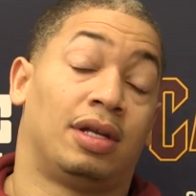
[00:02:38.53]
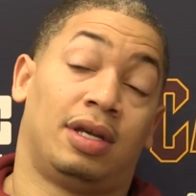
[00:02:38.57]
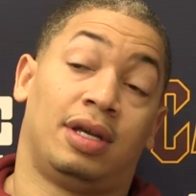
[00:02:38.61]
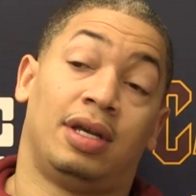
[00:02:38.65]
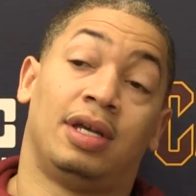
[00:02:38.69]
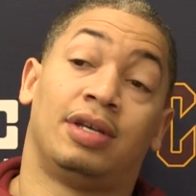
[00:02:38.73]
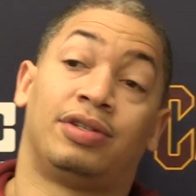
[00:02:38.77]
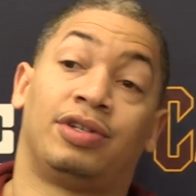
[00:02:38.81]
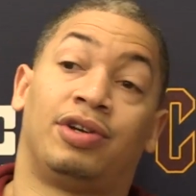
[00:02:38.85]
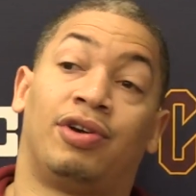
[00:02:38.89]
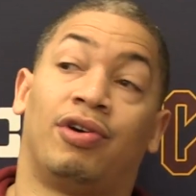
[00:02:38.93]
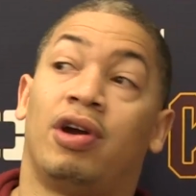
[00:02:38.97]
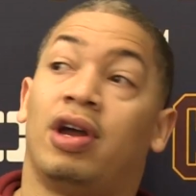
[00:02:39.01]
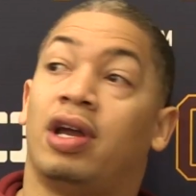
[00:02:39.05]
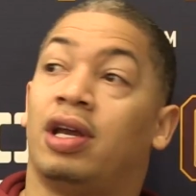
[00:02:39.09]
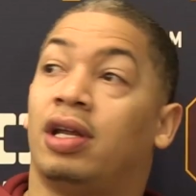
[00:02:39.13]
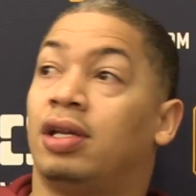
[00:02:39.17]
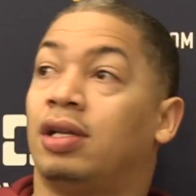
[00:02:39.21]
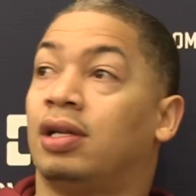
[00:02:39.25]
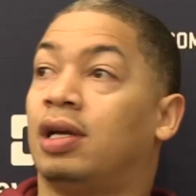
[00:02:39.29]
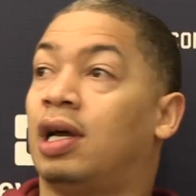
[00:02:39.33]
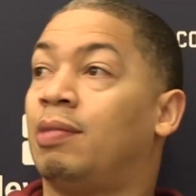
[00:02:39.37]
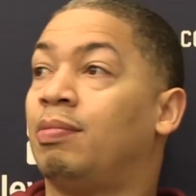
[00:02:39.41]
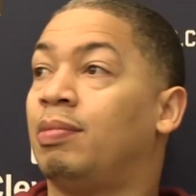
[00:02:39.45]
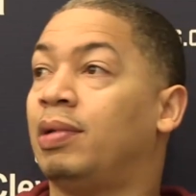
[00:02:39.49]
It's great.
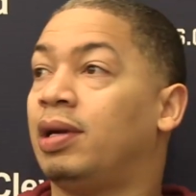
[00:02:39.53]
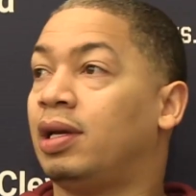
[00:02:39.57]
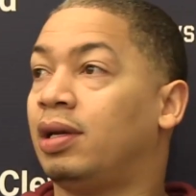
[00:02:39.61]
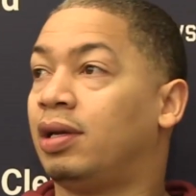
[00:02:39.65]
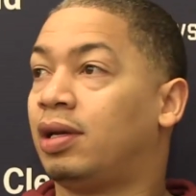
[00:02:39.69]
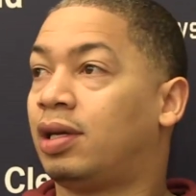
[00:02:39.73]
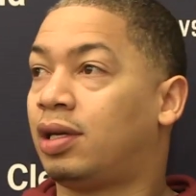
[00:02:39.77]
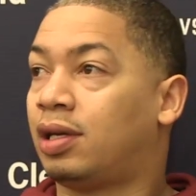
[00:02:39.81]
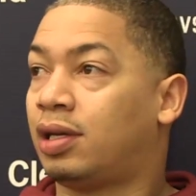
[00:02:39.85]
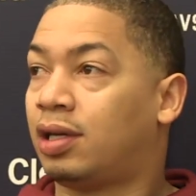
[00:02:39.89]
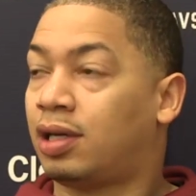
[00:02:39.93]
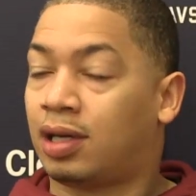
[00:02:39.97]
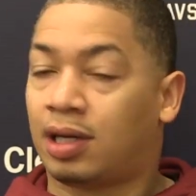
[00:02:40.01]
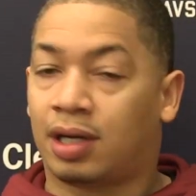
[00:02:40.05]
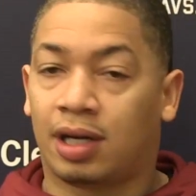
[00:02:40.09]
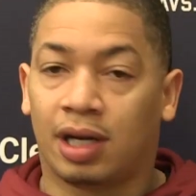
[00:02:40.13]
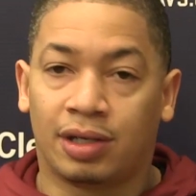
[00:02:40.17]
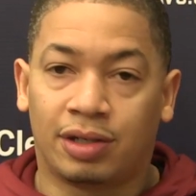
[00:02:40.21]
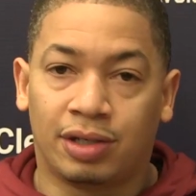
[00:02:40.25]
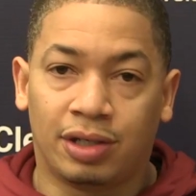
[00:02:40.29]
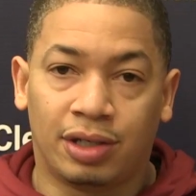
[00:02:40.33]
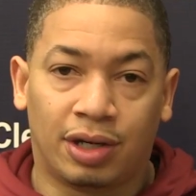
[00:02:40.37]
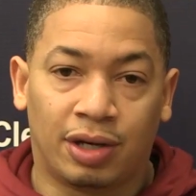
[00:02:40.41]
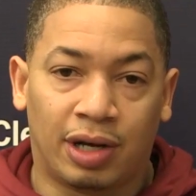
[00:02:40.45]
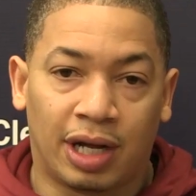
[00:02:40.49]
I mean,
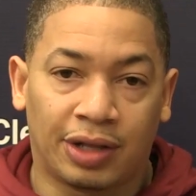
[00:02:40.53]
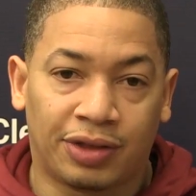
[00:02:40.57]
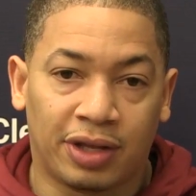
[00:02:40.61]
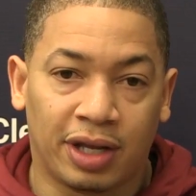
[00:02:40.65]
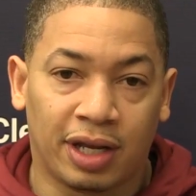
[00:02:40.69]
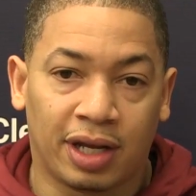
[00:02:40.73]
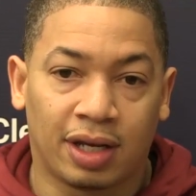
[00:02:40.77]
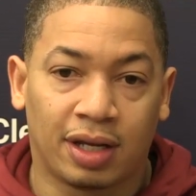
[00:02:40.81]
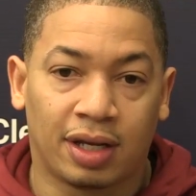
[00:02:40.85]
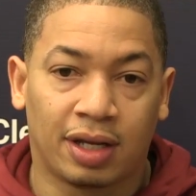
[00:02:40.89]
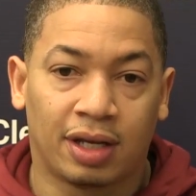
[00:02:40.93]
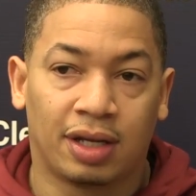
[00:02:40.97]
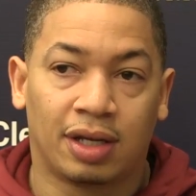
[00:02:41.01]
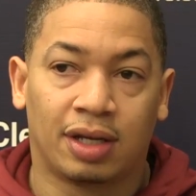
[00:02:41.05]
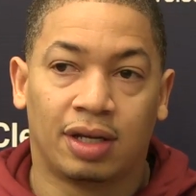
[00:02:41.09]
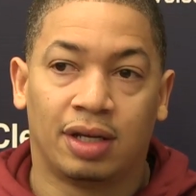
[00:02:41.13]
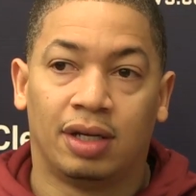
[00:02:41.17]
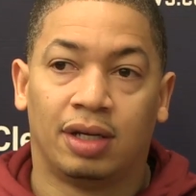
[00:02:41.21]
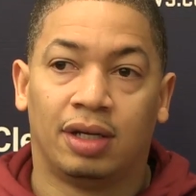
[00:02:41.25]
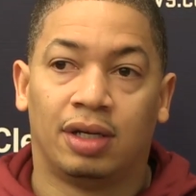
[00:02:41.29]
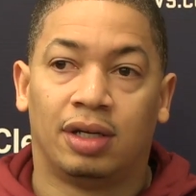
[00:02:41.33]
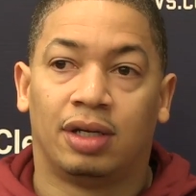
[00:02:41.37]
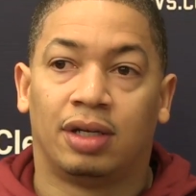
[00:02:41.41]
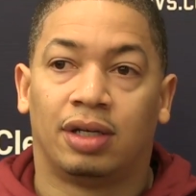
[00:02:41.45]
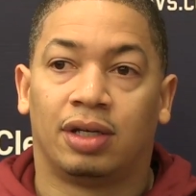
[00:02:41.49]
because, you know, I think
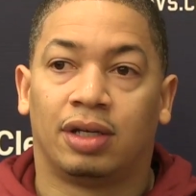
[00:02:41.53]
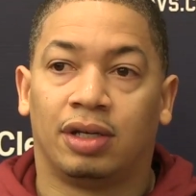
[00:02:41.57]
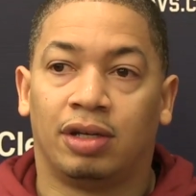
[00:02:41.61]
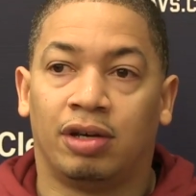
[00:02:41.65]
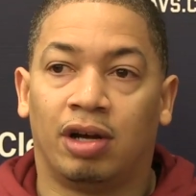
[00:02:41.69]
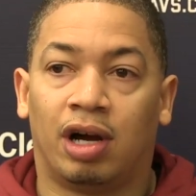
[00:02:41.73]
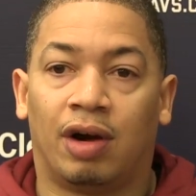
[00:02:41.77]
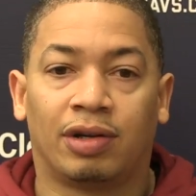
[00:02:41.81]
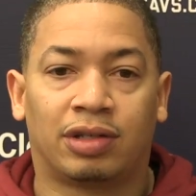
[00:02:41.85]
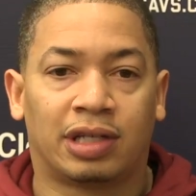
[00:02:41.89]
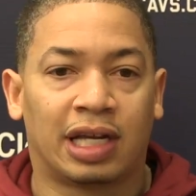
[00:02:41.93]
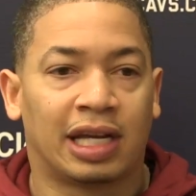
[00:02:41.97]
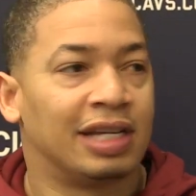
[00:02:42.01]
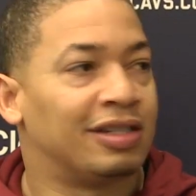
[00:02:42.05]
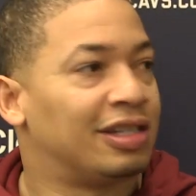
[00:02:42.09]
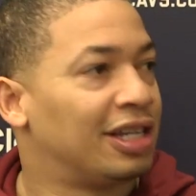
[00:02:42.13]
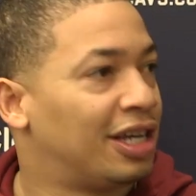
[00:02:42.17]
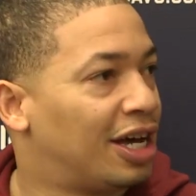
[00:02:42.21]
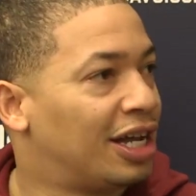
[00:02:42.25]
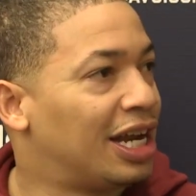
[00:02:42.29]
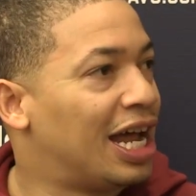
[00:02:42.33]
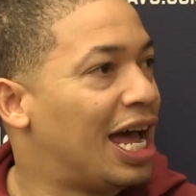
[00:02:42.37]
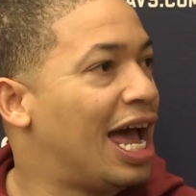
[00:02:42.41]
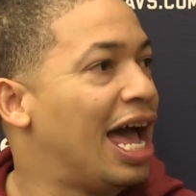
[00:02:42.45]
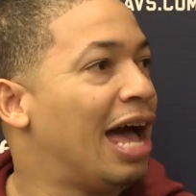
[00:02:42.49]
you're always like, is it
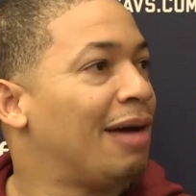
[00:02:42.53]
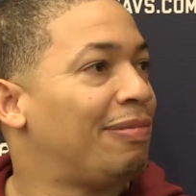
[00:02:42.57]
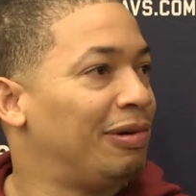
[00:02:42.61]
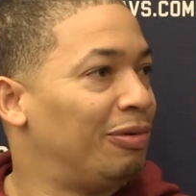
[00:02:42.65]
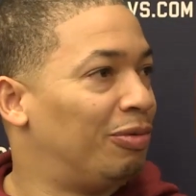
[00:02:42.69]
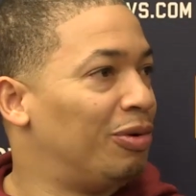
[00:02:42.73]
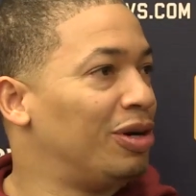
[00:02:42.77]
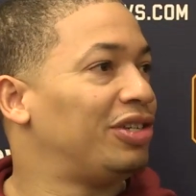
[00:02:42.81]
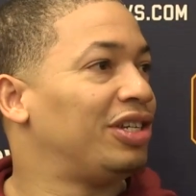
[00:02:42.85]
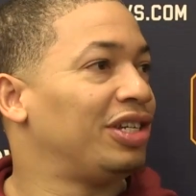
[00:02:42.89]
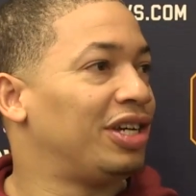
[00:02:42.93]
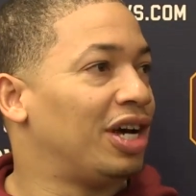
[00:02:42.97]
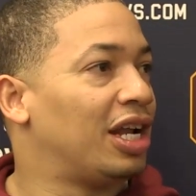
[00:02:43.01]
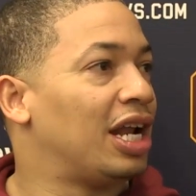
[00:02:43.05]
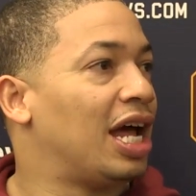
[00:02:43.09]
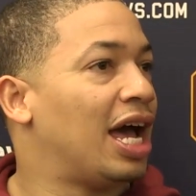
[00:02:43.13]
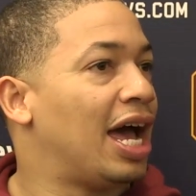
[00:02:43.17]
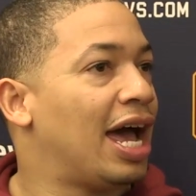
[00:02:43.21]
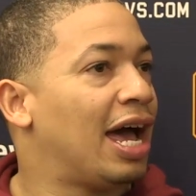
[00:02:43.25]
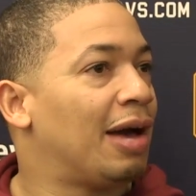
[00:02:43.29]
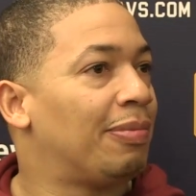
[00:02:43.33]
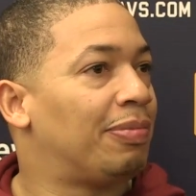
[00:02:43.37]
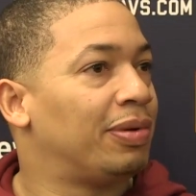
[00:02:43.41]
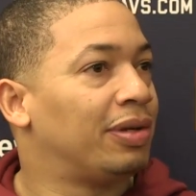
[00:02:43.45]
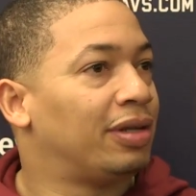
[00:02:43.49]
going to happen? When's it going to
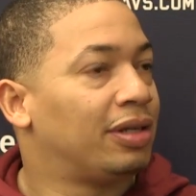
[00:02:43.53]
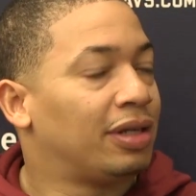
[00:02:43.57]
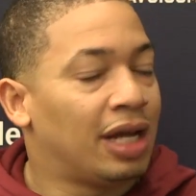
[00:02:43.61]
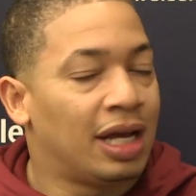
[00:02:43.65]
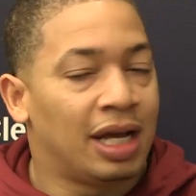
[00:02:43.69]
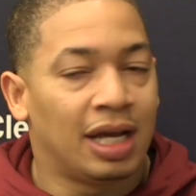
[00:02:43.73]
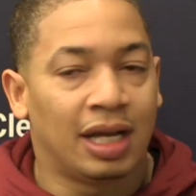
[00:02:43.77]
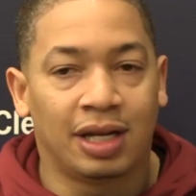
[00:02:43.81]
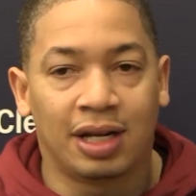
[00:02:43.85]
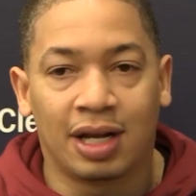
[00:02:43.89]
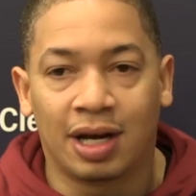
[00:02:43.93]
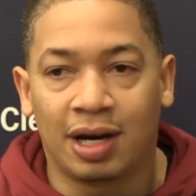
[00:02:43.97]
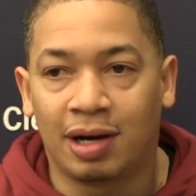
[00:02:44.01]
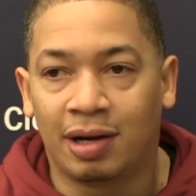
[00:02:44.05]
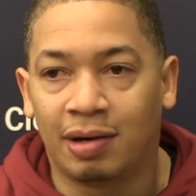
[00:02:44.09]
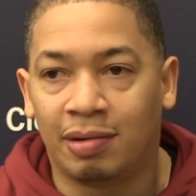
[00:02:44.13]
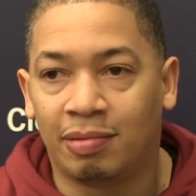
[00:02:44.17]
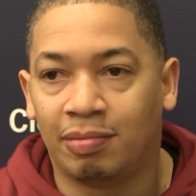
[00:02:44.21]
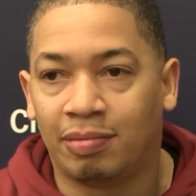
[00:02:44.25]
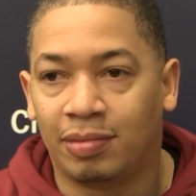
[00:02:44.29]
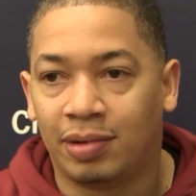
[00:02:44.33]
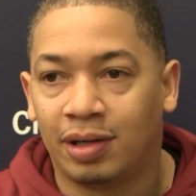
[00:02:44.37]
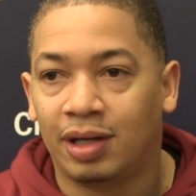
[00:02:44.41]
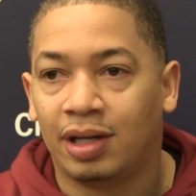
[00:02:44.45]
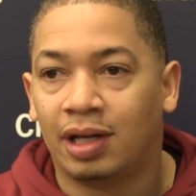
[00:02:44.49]
happen? And
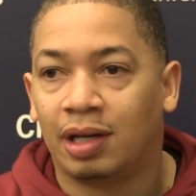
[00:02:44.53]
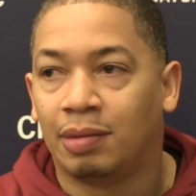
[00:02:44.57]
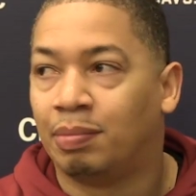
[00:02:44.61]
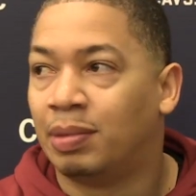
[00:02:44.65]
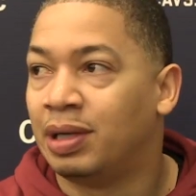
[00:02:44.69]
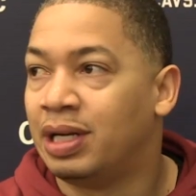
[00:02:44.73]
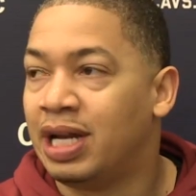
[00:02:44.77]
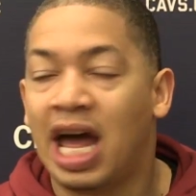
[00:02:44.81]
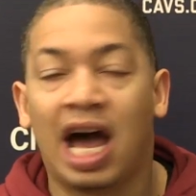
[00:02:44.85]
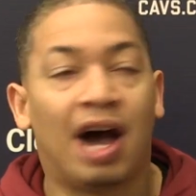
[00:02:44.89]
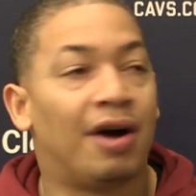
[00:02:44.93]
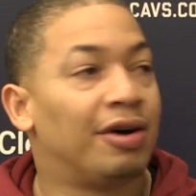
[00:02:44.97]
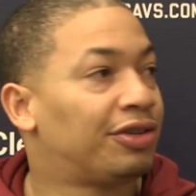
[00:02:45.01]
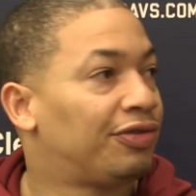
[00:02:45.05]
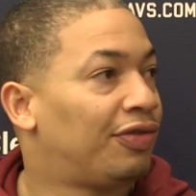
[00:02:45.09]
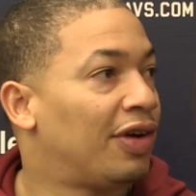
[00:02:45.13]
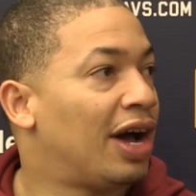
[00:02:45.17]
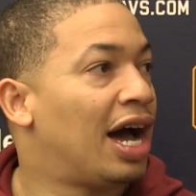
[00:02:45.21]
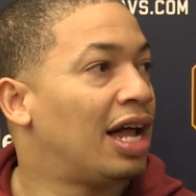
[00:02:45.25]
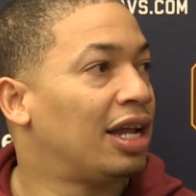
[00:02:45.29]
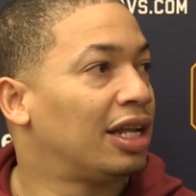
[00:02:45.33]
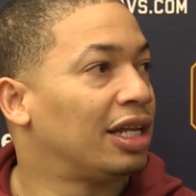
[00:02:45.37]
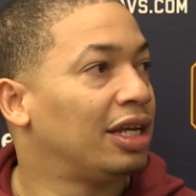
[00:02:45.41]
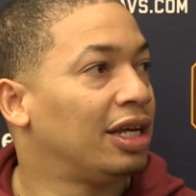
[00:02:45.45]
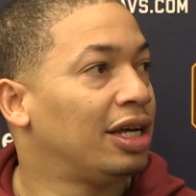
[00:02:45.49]
but now it's
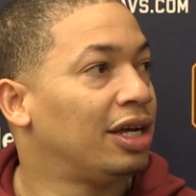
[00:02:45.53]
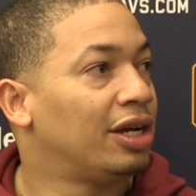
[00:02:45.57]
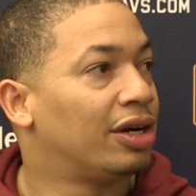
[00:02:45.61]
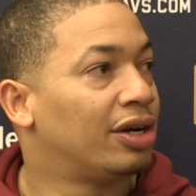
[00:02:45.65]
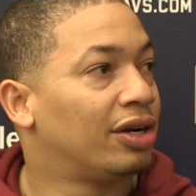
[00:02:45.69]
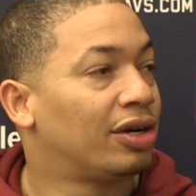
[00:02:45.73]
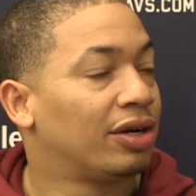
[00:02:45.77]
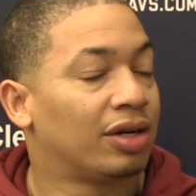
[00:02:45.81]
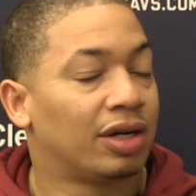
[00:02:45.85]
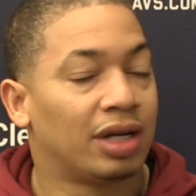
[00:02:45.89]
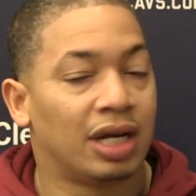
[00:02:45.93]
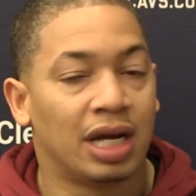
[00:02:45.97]
finally here.